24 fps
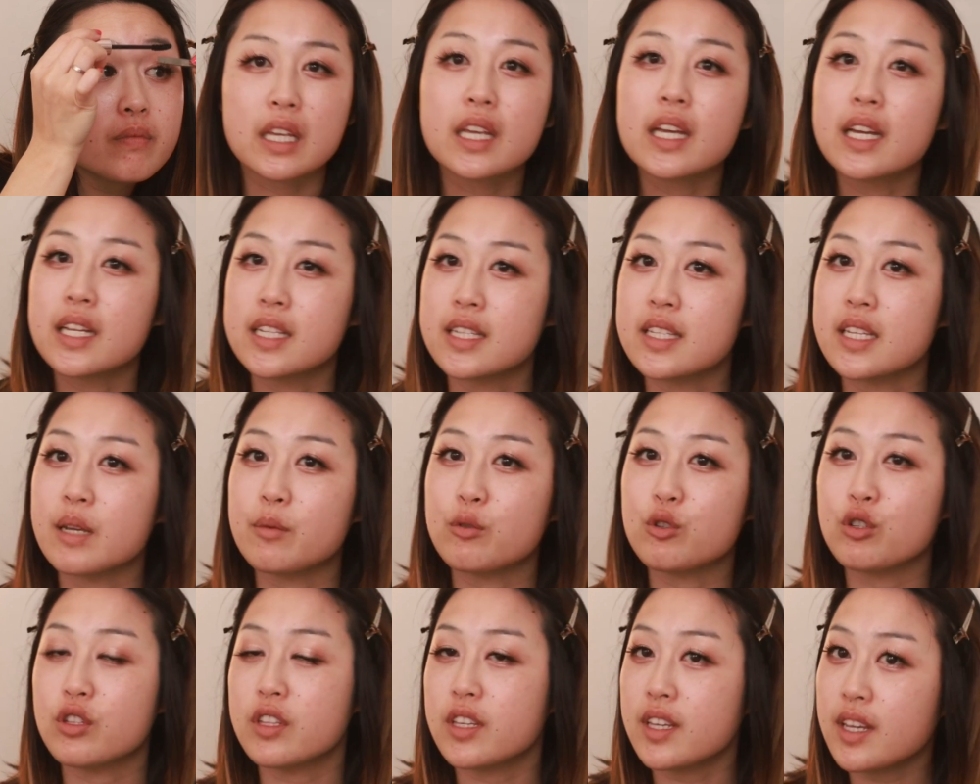
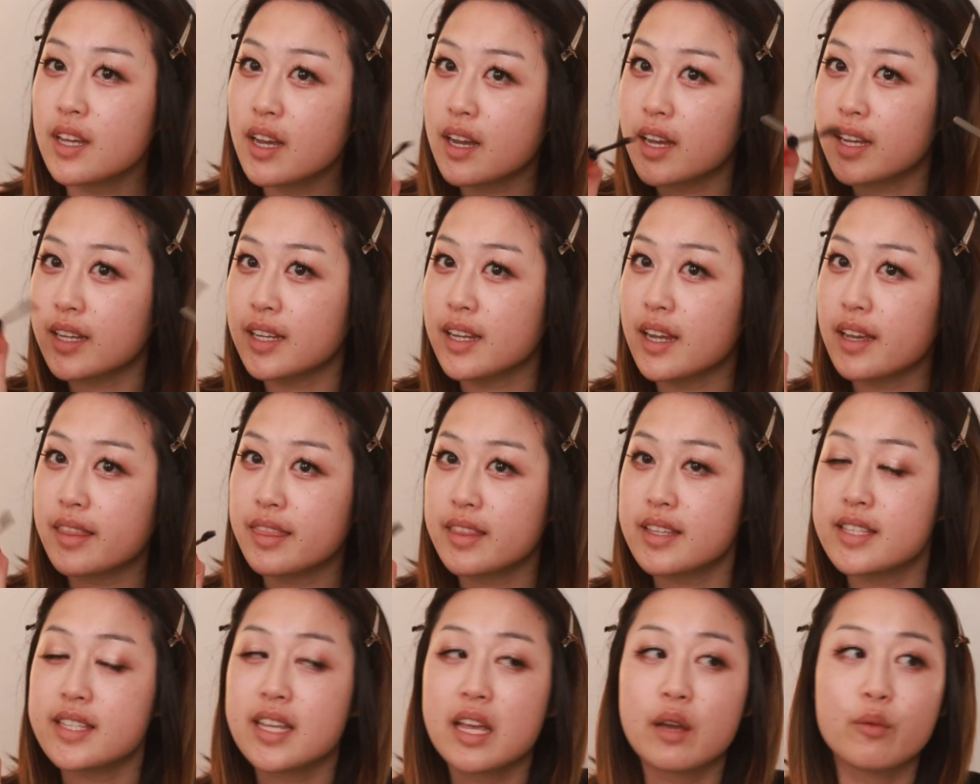Conceptually, I
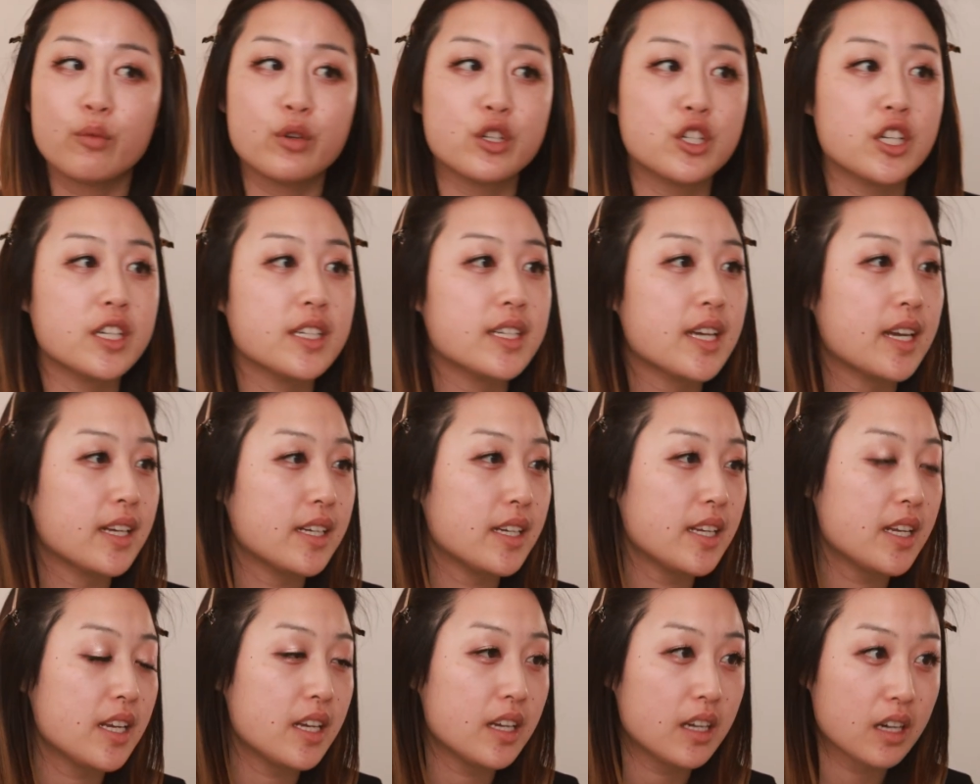get the sandwiching
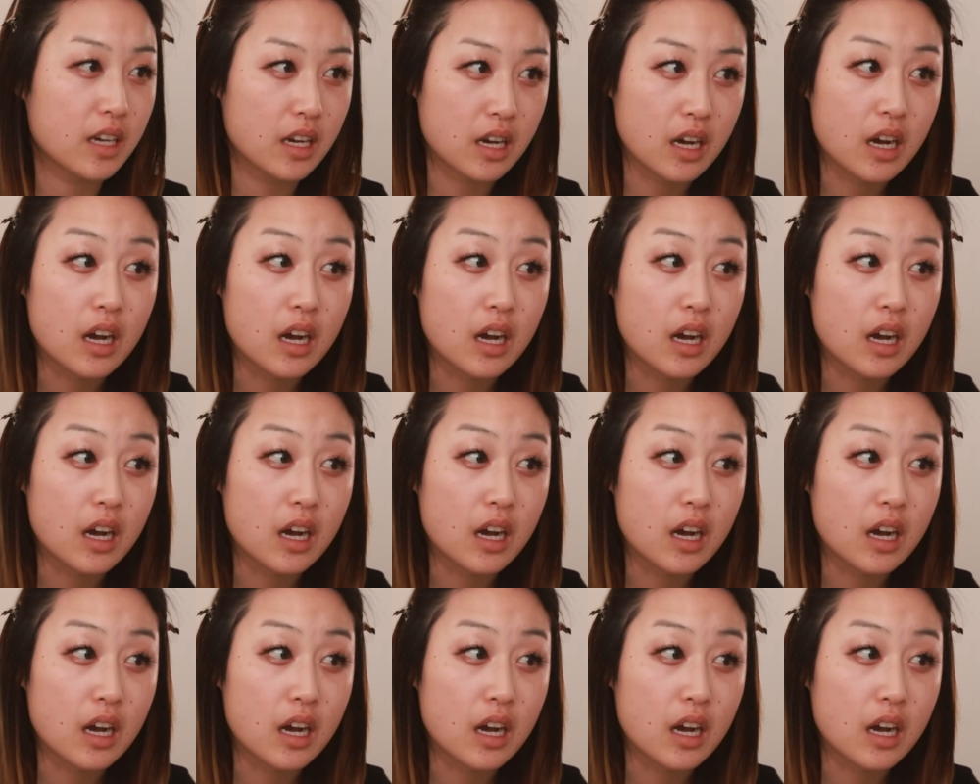technique,